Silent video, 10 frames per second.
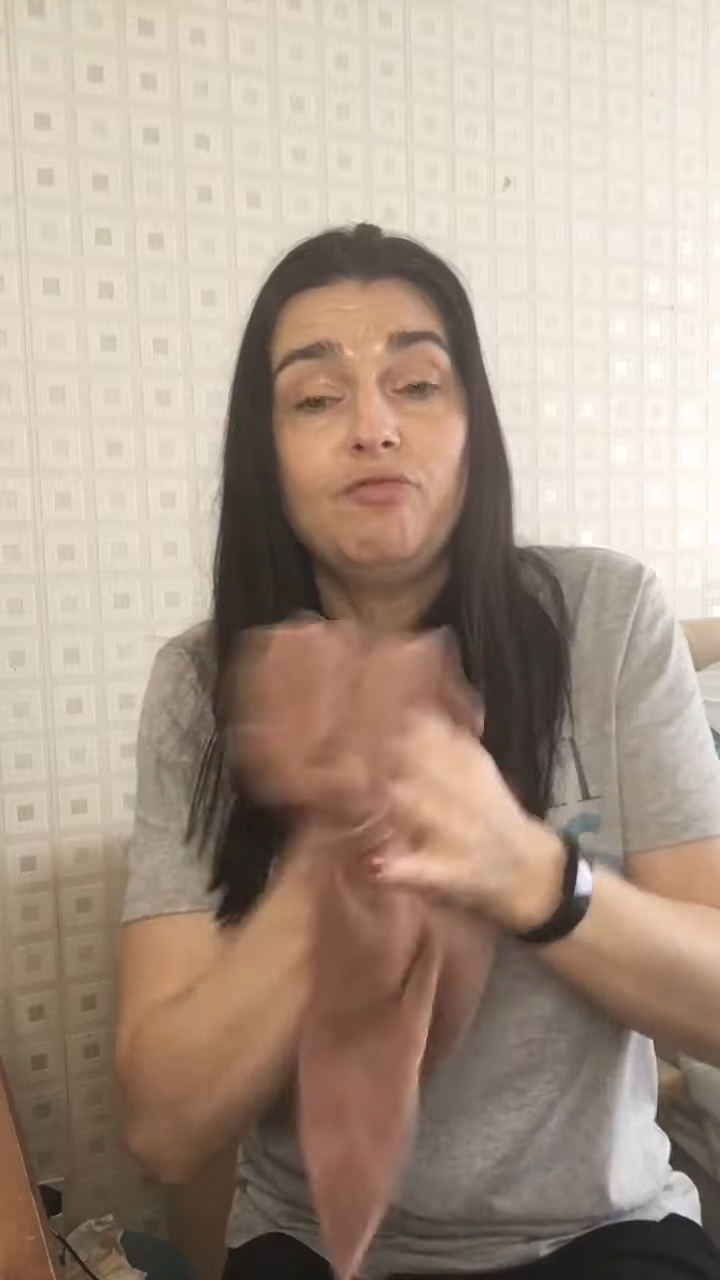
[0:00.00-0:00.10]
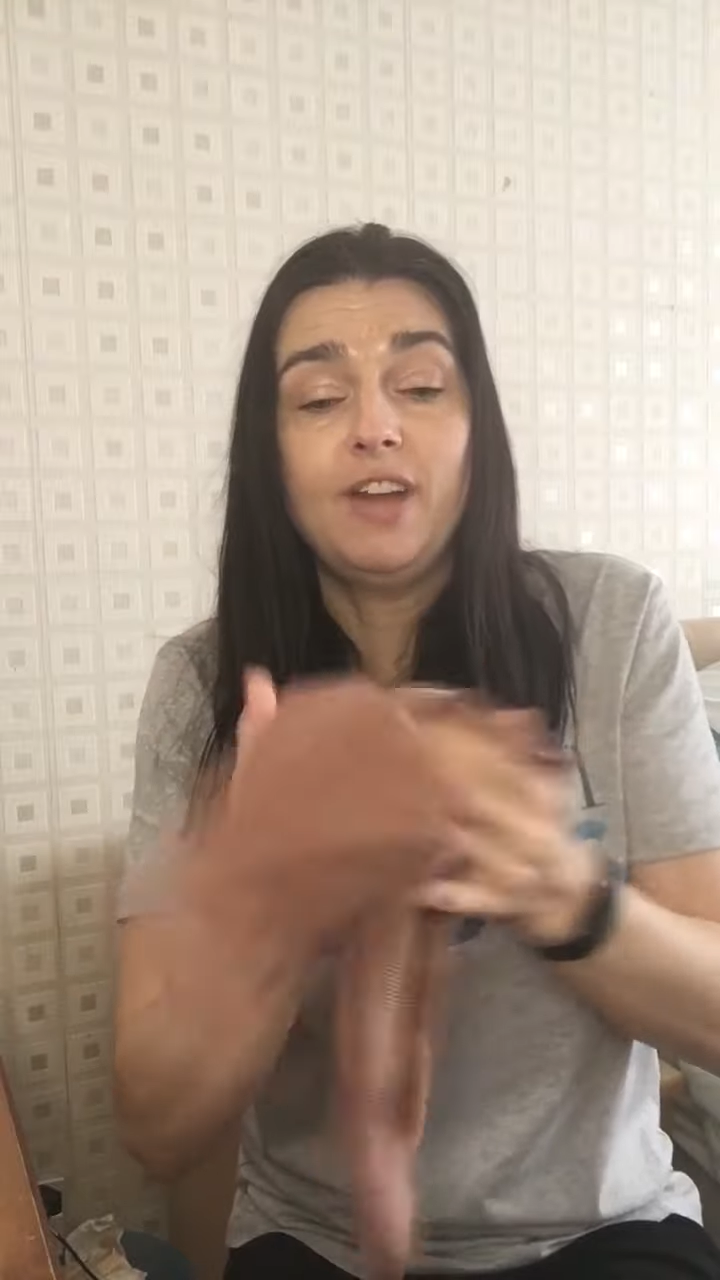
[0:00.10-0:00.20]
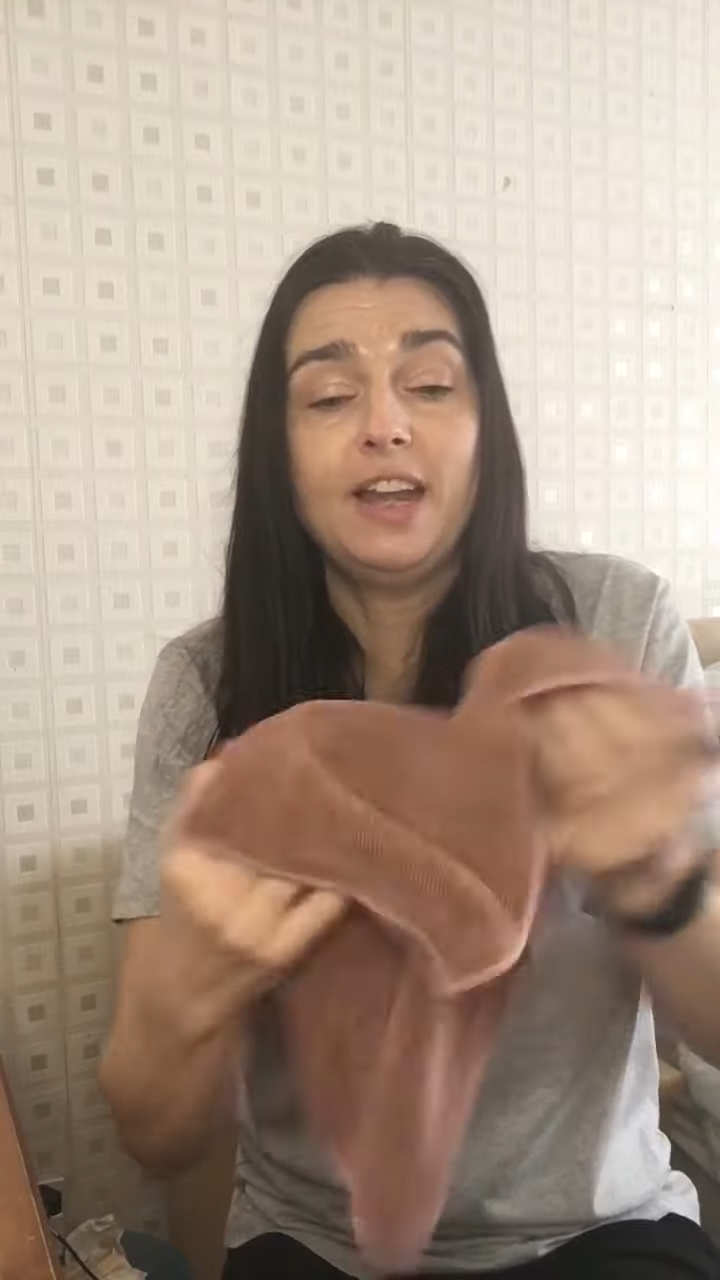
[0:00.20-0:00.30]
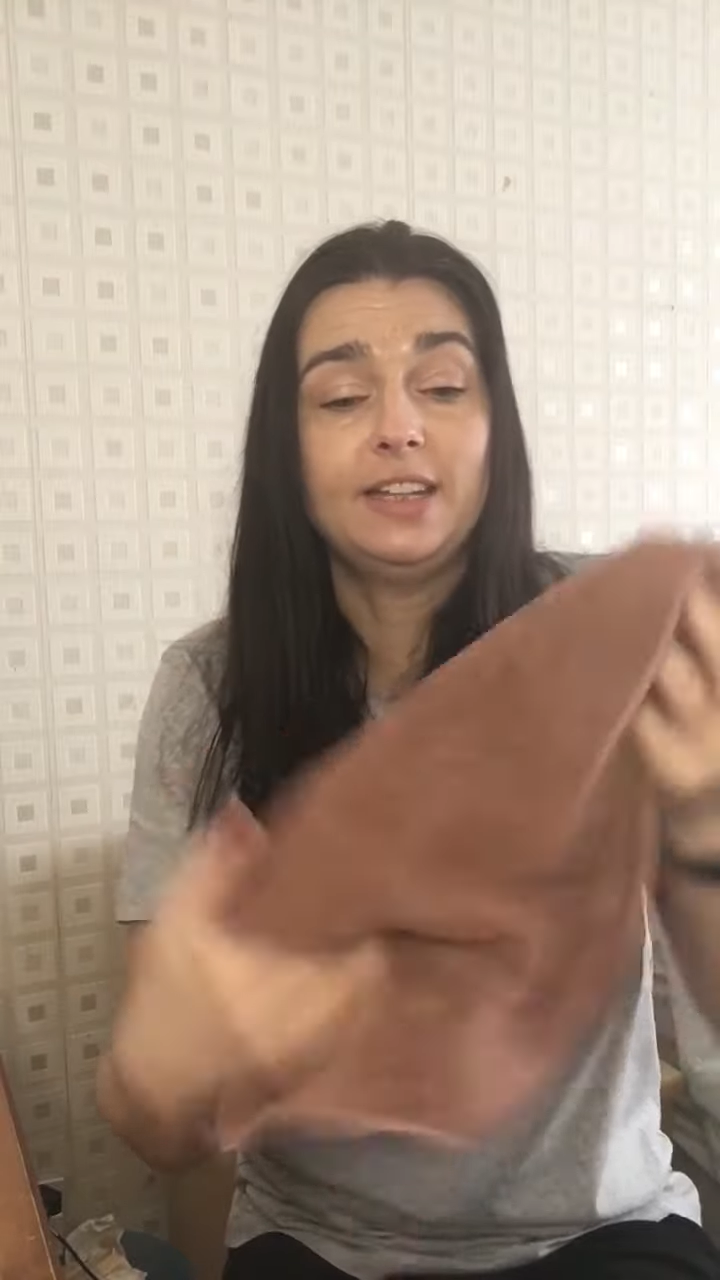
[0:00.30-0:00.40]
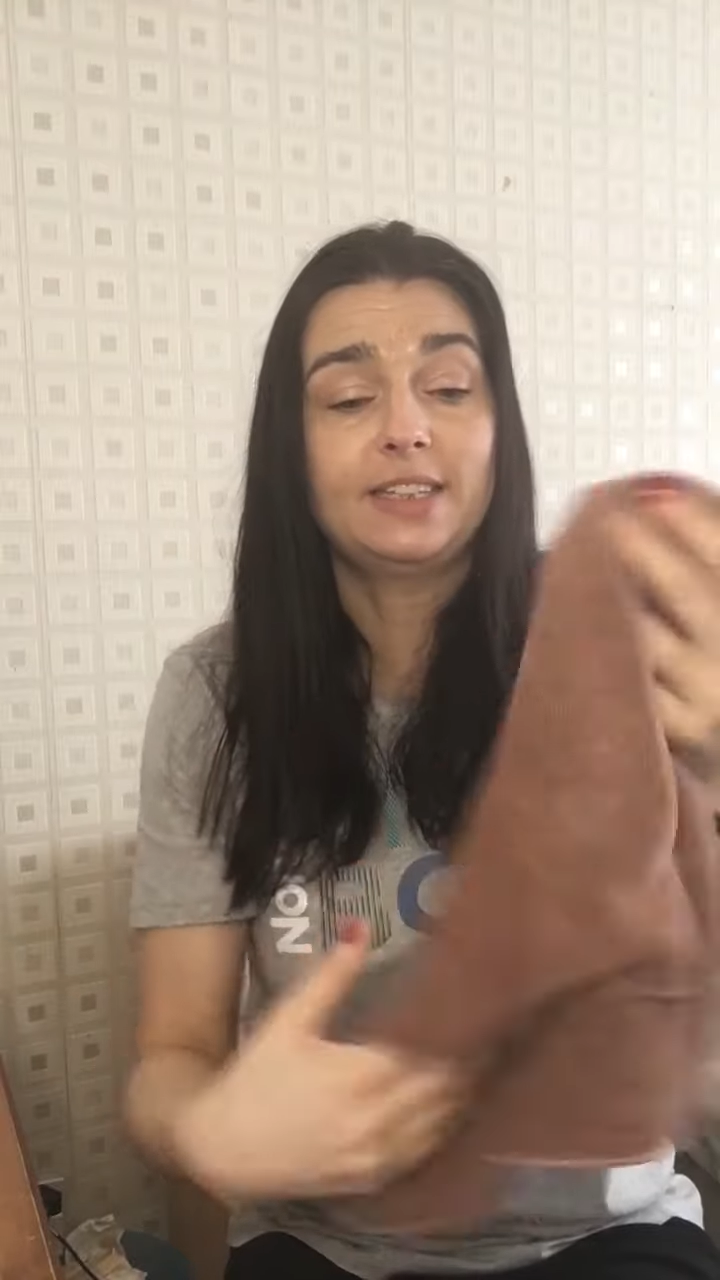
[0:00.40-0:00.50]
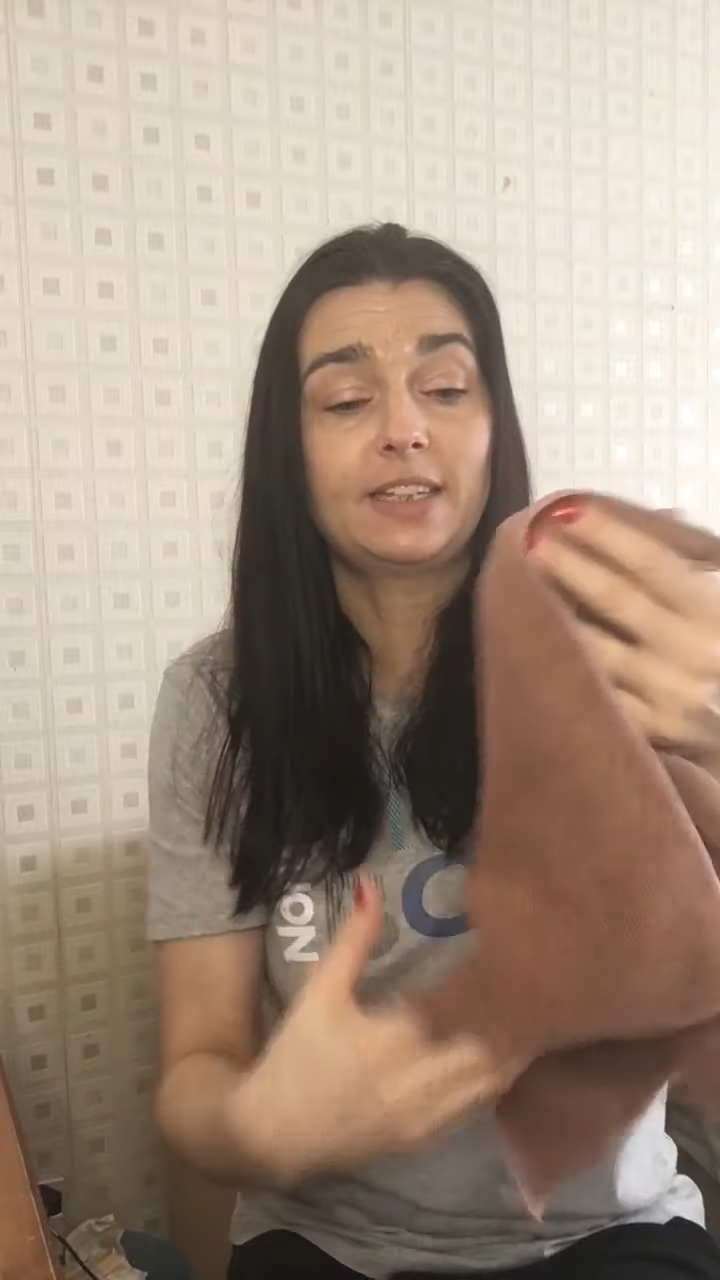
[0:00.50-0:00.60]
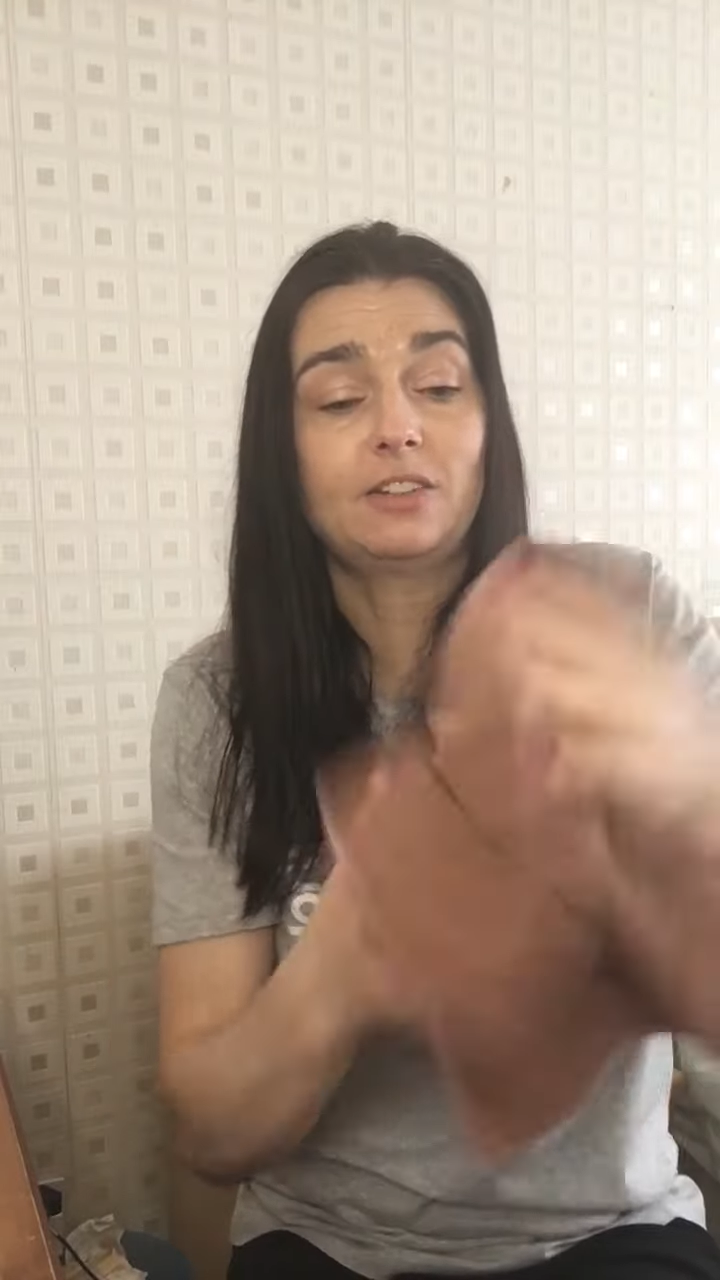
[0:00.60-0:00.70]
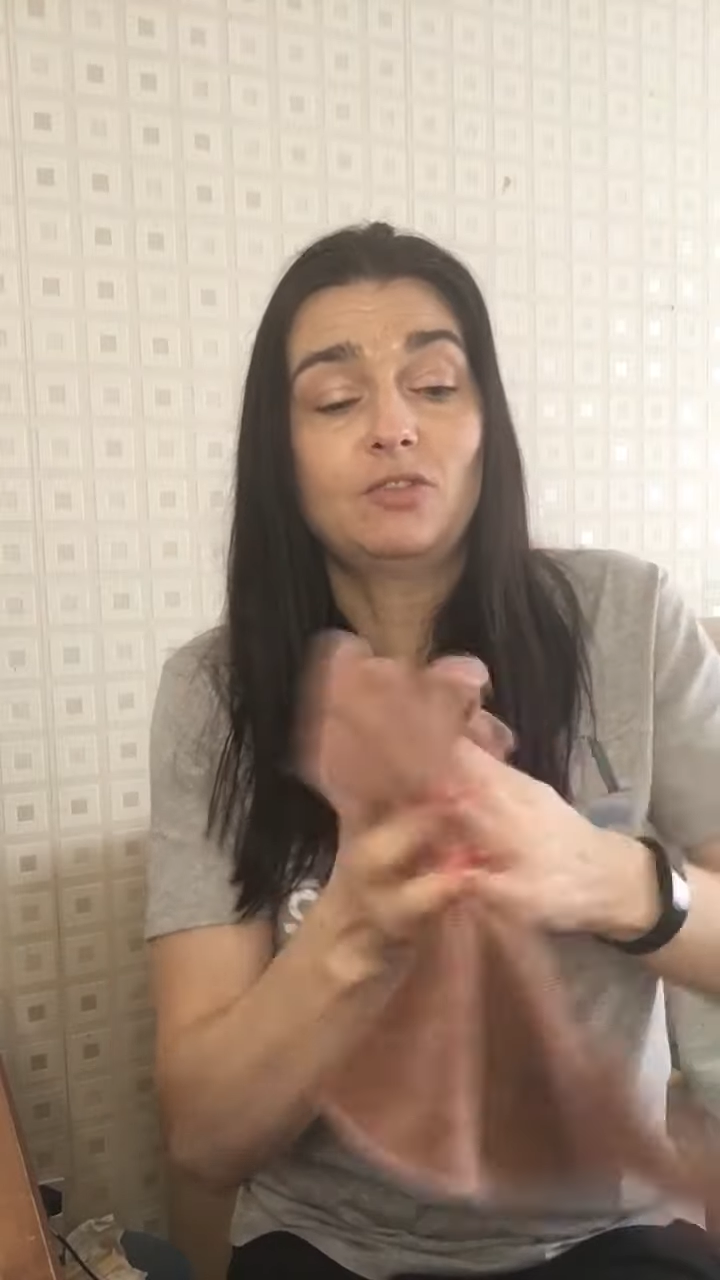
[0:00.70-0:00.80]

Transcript: rinse,